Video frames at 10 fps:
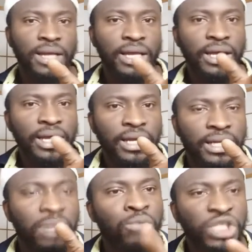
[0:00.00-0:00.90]
The
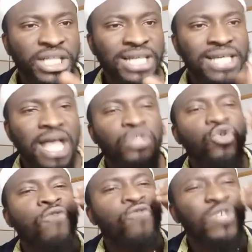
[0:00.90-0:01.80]
mushriks are so
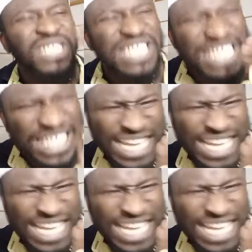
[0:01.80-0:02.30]
frustrated.